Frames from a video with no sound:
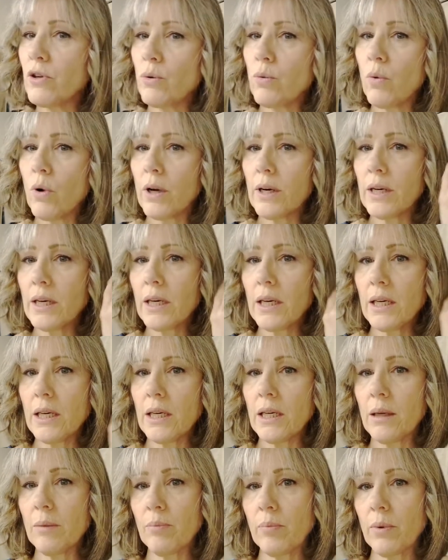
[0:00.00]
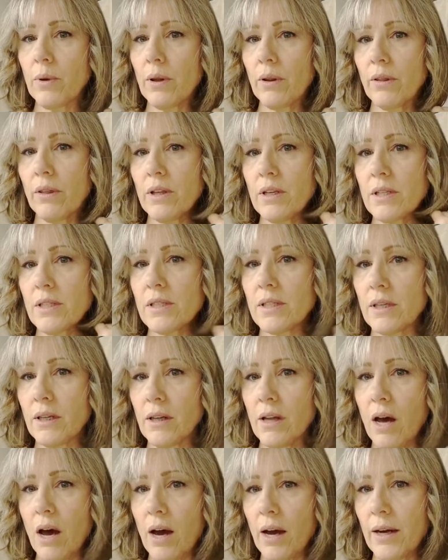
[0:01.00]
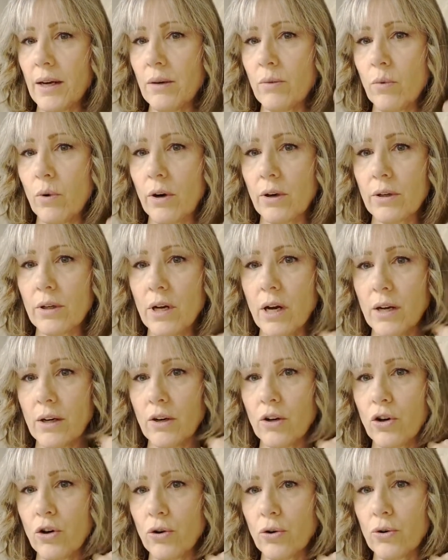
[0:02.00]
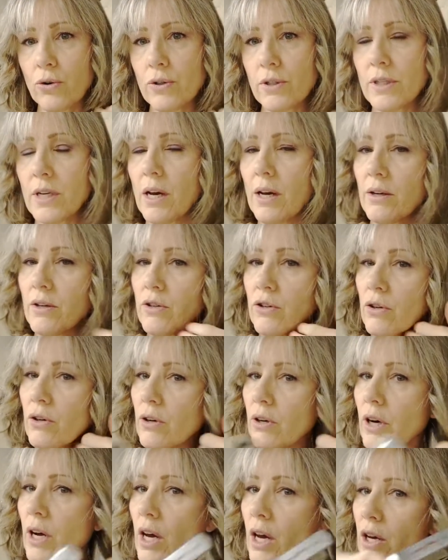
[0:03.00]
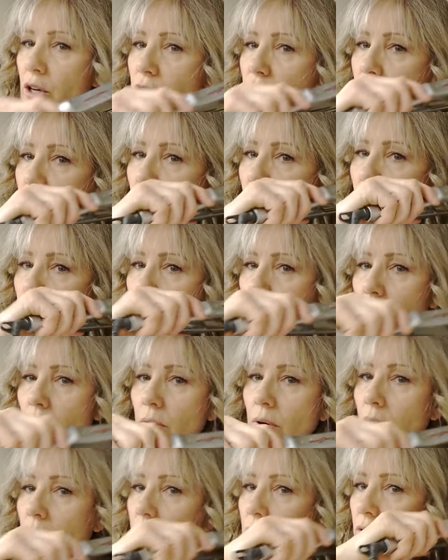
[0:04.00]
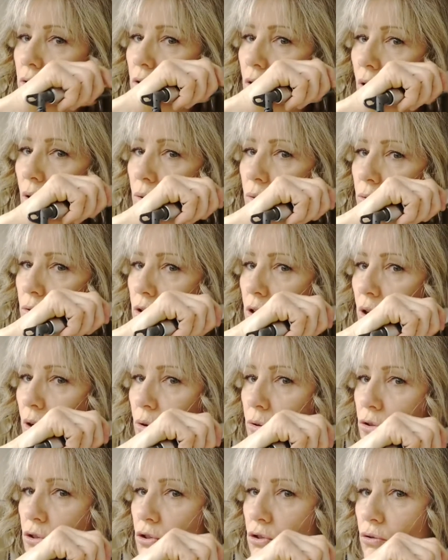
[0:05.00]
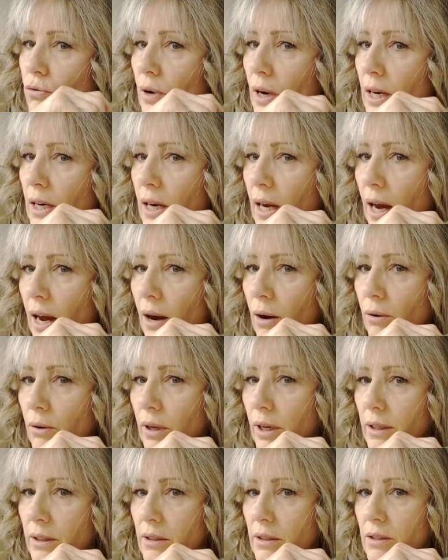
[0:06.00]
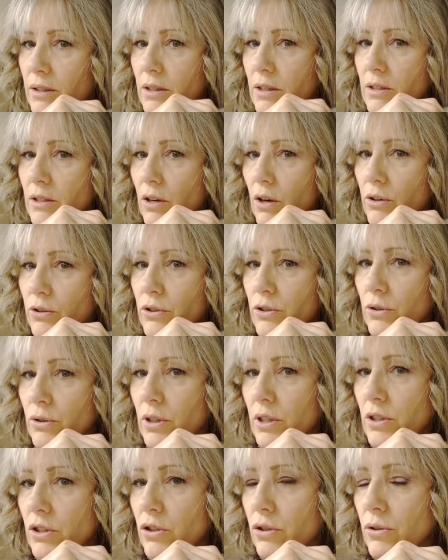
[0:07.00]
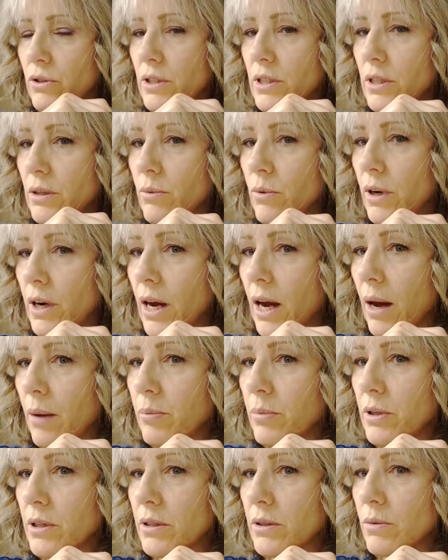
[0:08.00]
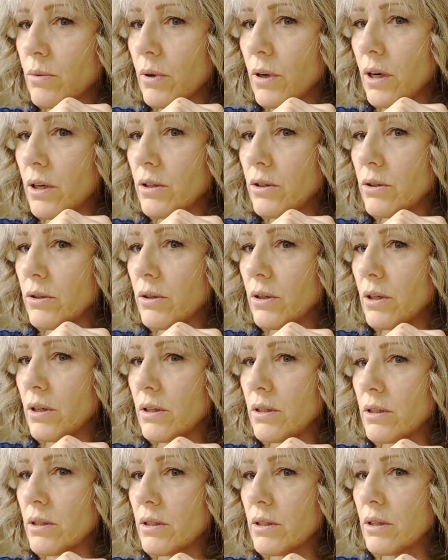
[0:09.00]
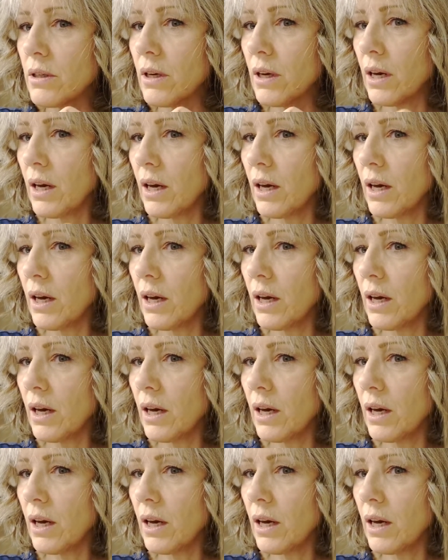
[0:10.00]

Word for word: you want to keep this line where it kind of curls under, don't don't go straight out like this because I'll do this. You'll see what happens when I do this.